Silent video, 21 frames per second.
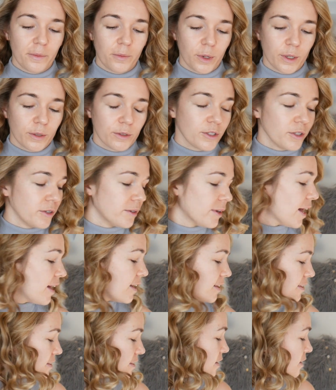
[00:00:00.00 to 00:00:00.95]
we'll do
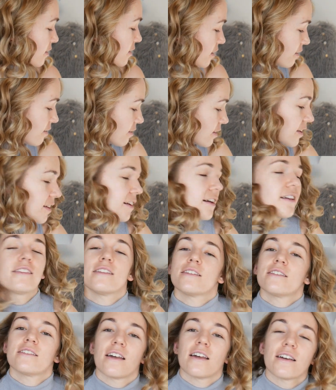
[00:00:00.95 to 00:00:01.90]
as Lauren
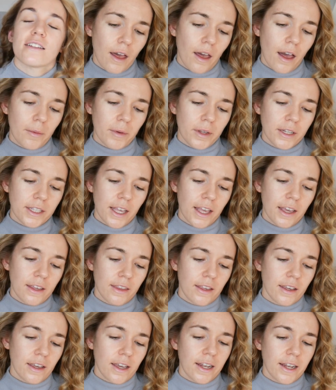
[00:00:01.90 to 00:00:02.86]
Curtis does. I'm going to take
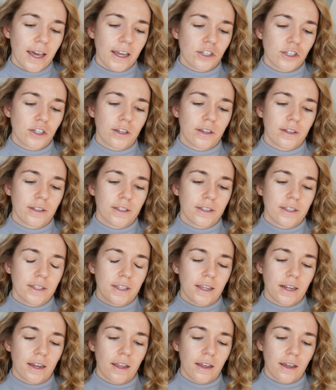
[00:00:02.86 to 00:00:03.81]
the Collection
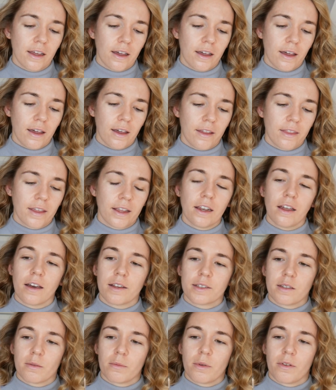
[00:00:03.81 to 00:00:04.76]
Concealer, the
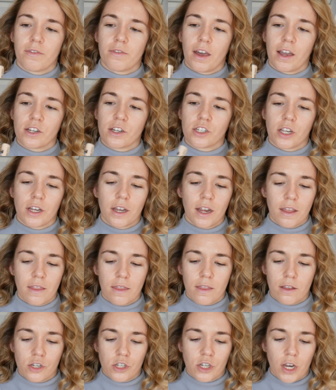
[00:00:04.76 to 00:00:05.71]
Lasting Perfection
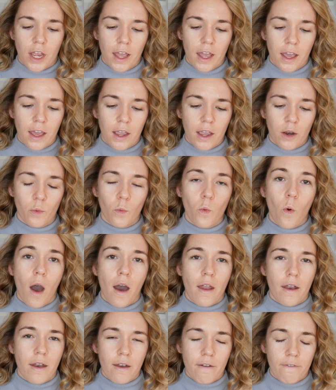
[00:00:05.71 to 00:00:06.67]
in the shade
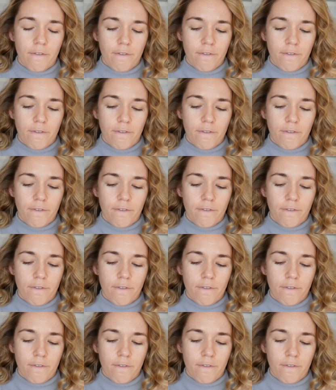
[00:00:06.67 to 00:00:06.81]
1